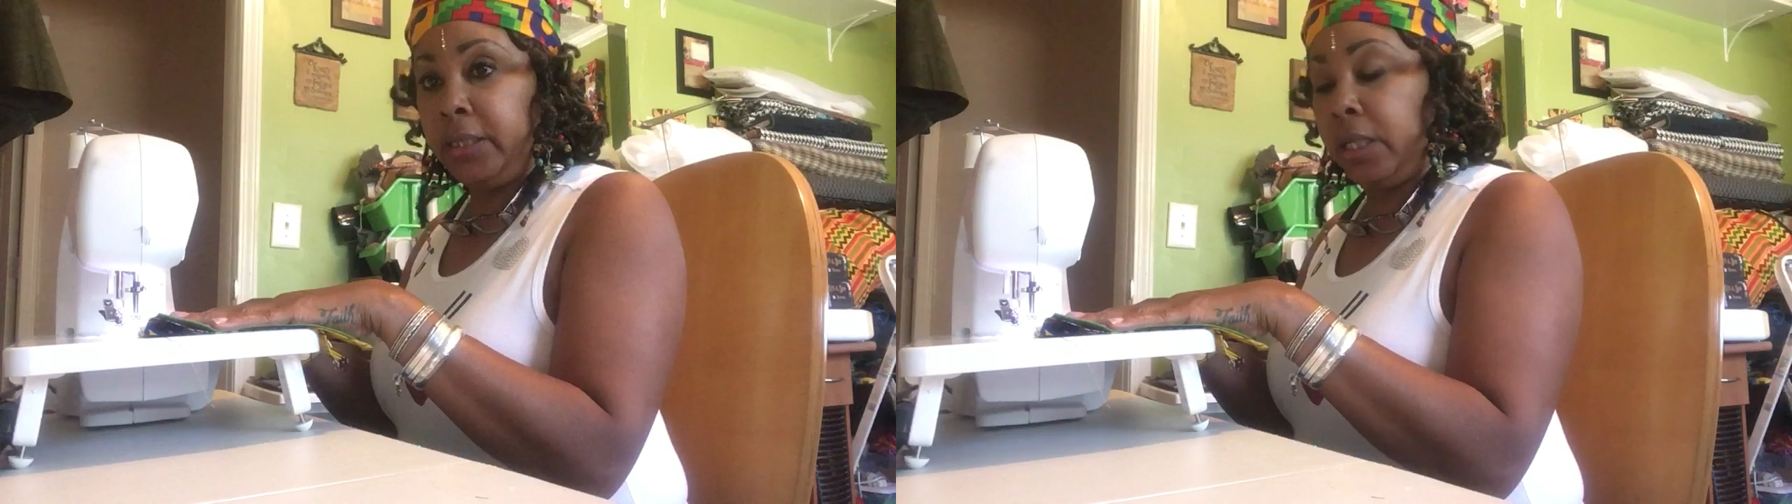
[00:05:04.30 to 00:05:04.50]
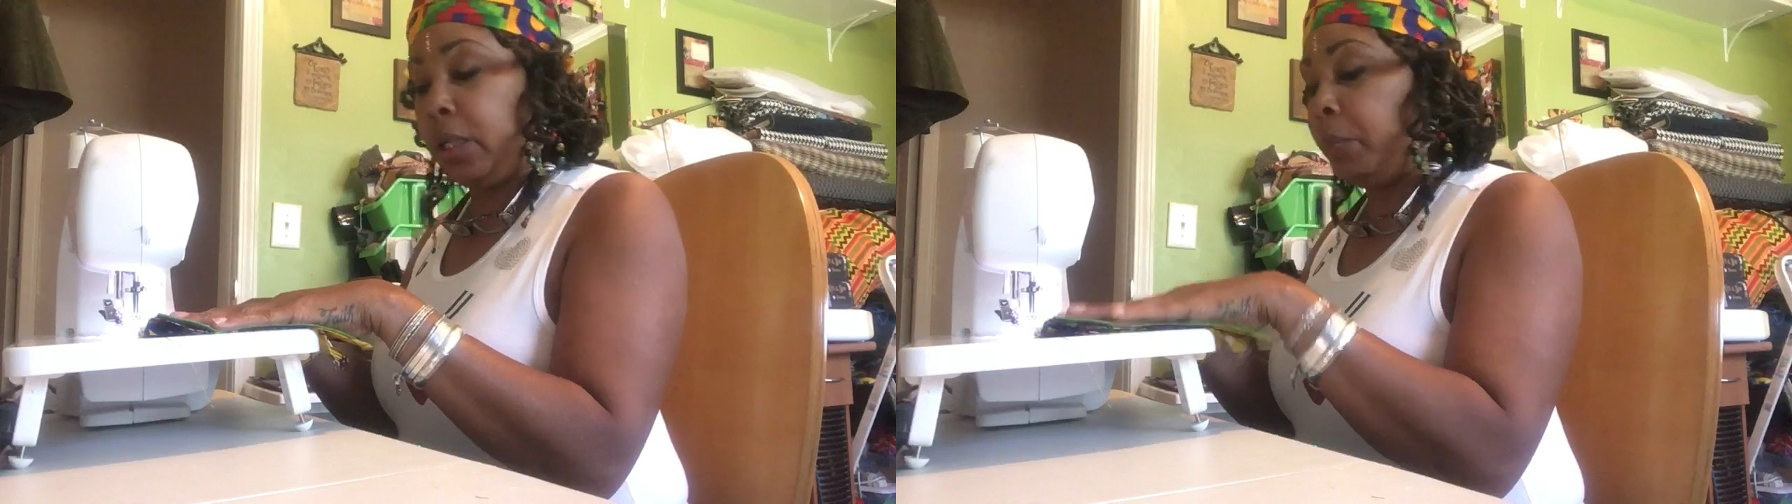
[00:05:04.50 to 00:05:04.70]

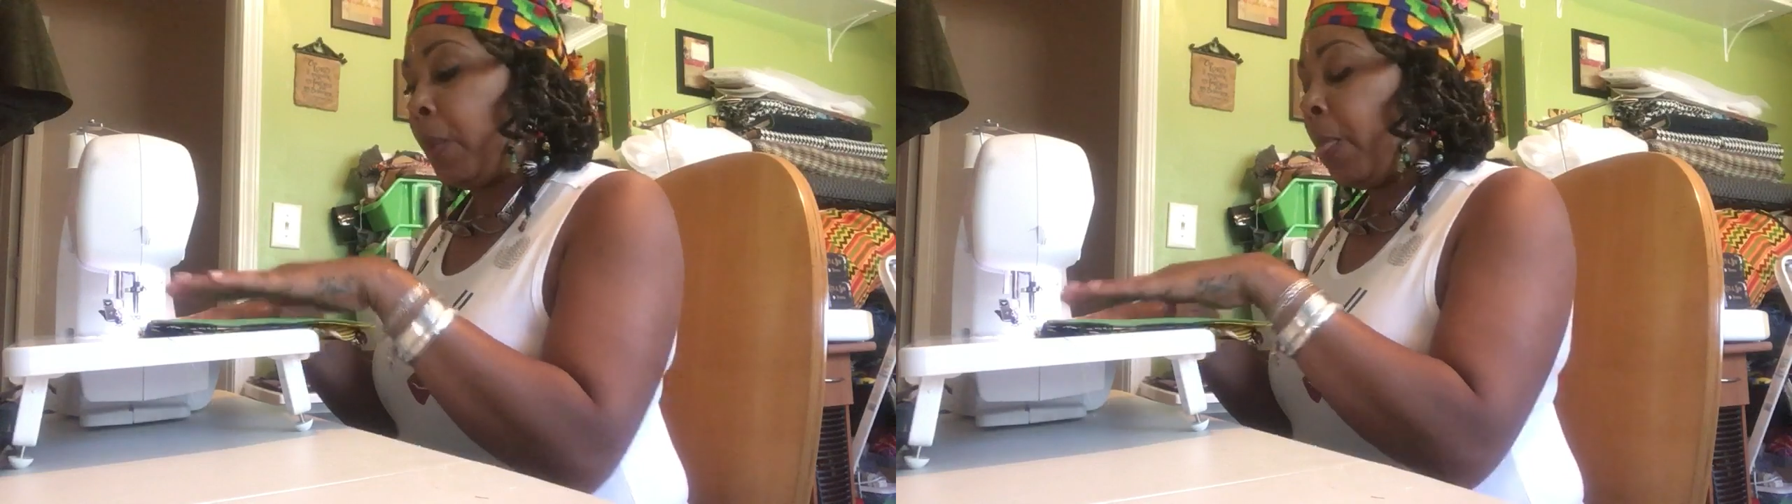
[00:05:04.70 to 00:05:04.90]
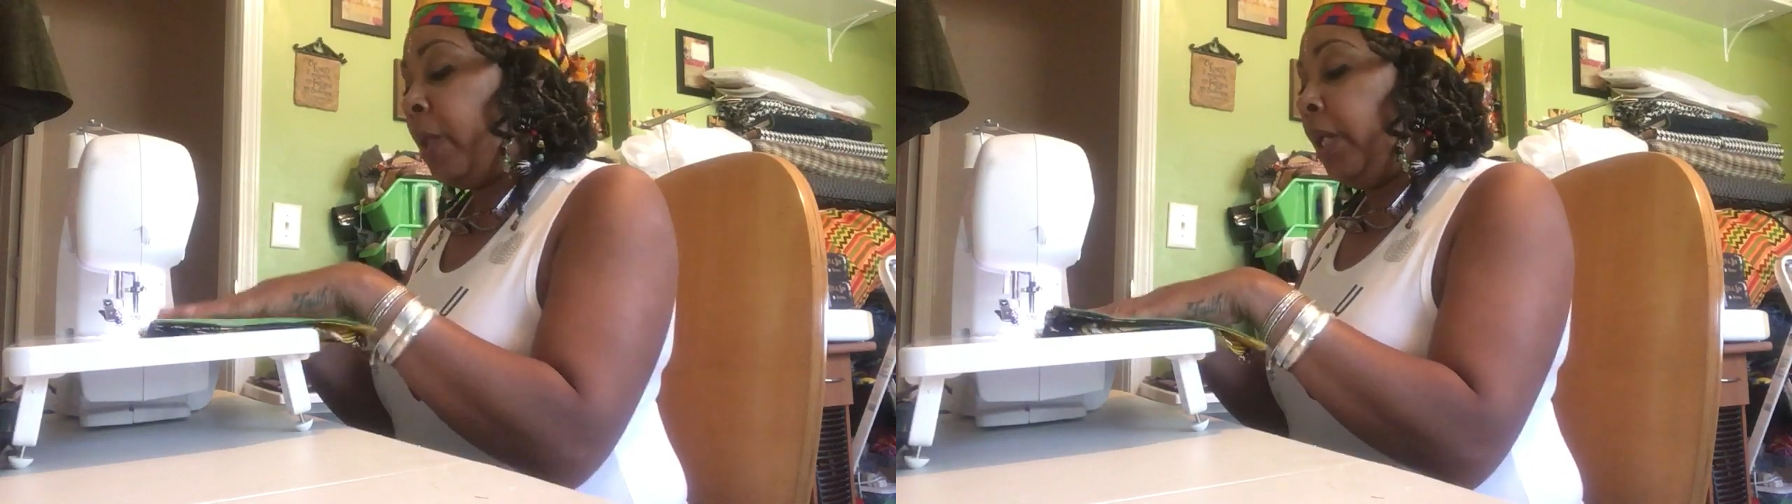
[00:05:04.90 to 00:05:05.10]
up,
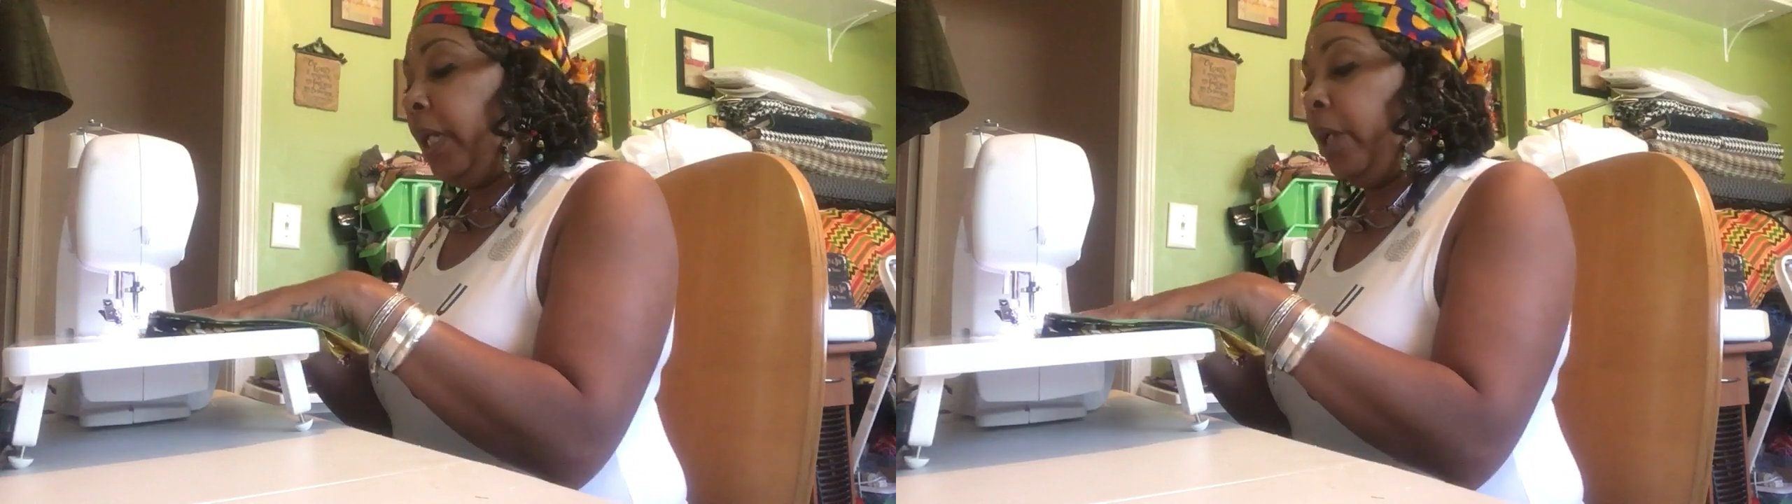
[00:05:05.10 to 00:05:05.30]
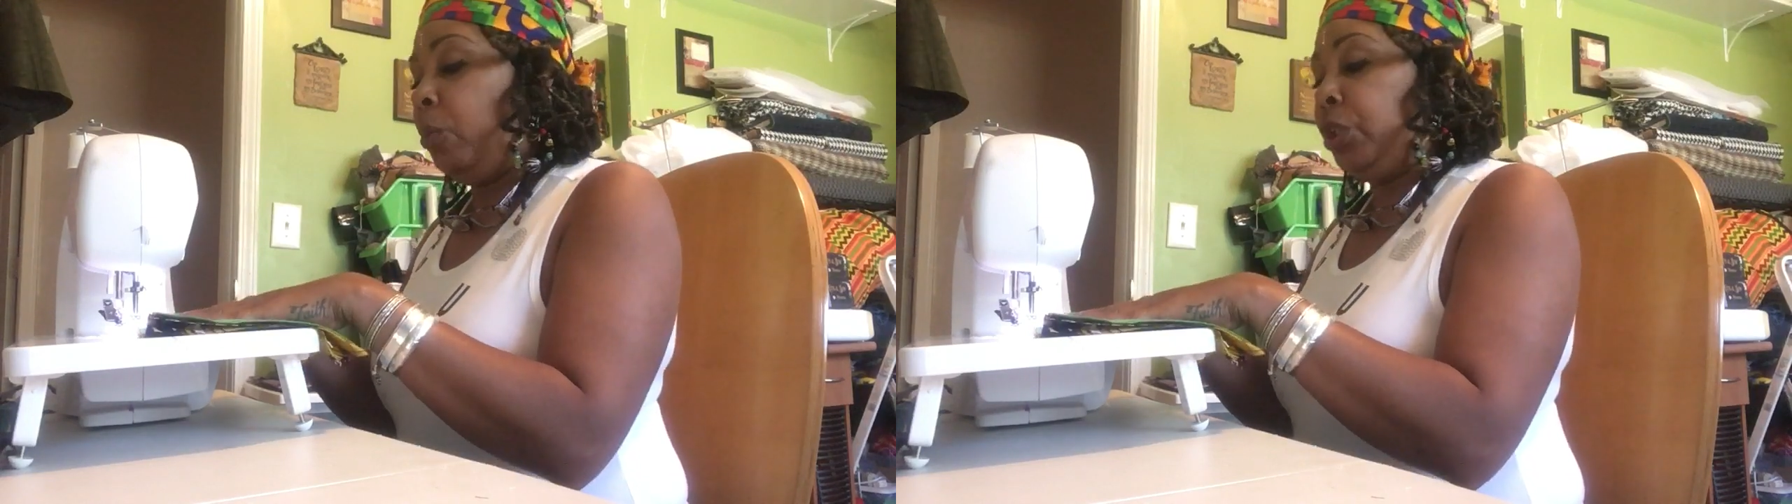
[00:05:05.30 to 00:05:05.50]

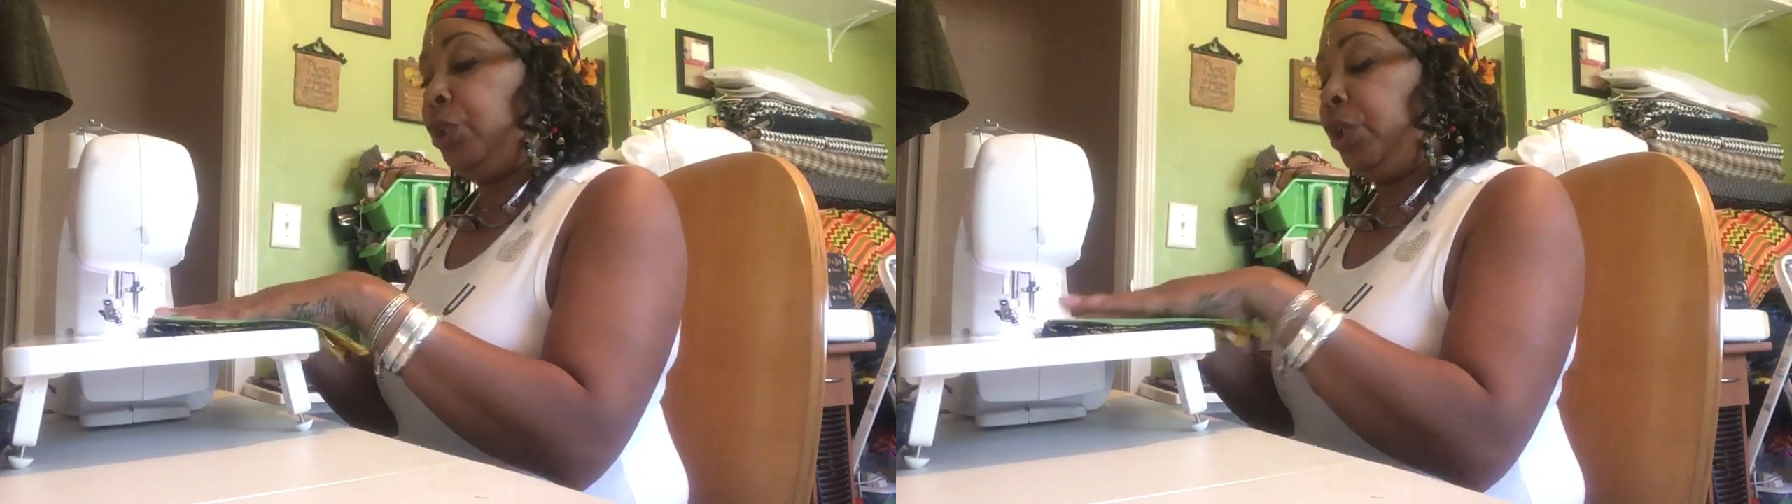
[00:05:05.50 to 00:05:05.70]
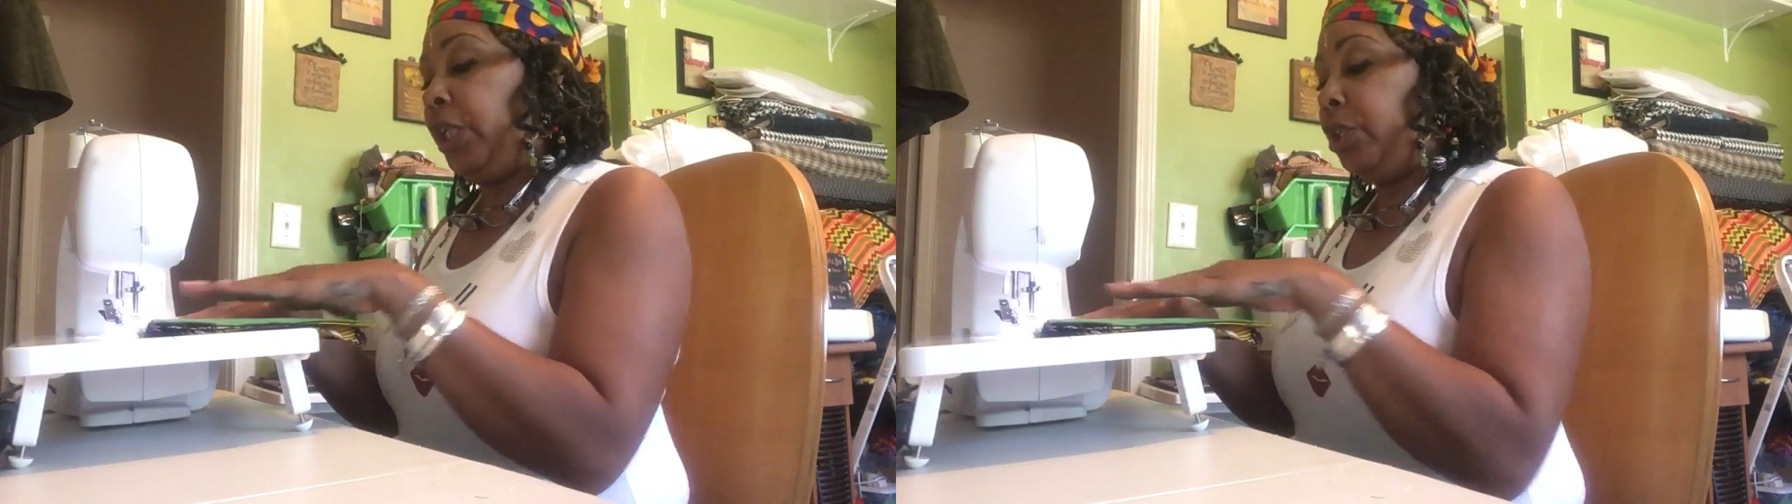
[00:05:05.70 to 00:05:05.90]
and what
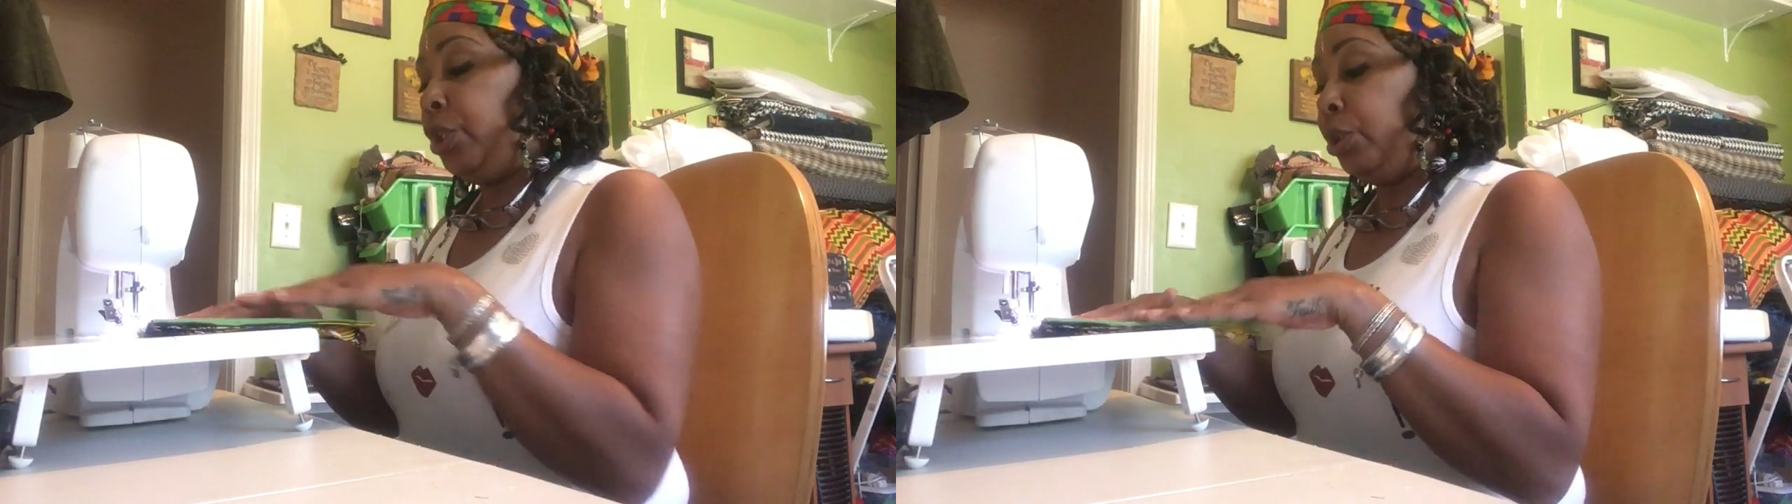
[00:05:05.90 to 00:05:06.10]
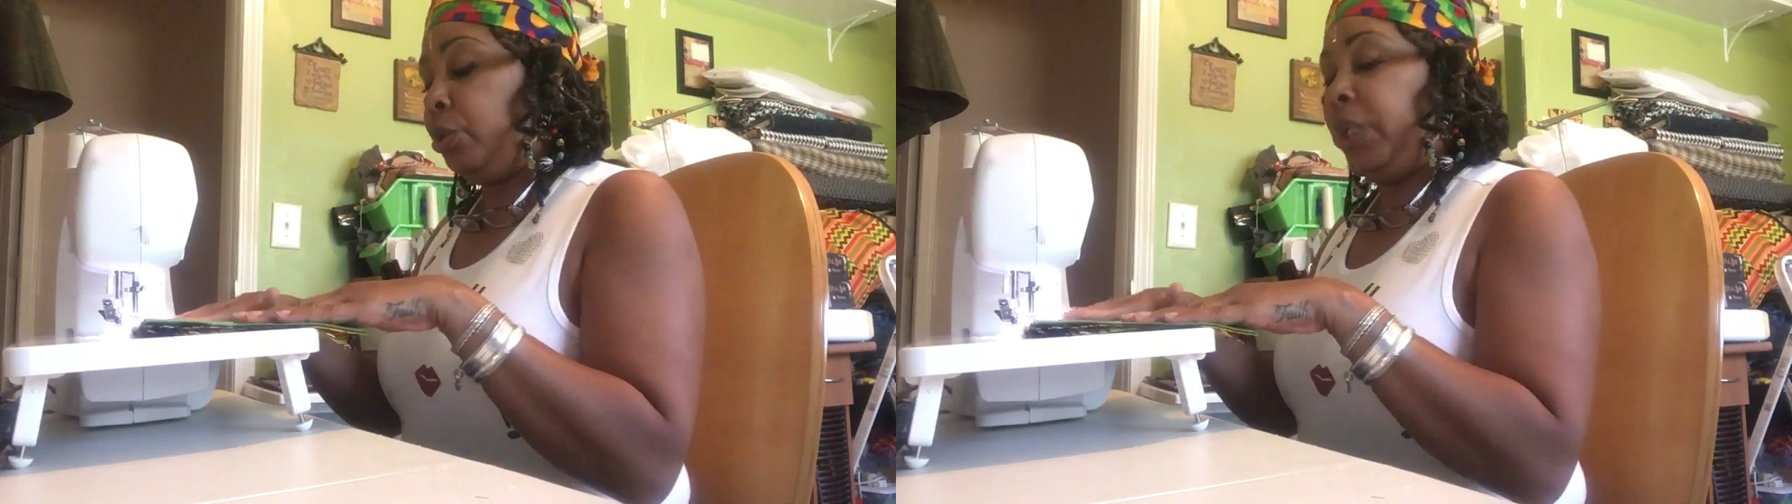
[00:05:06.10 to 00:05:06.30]
you can do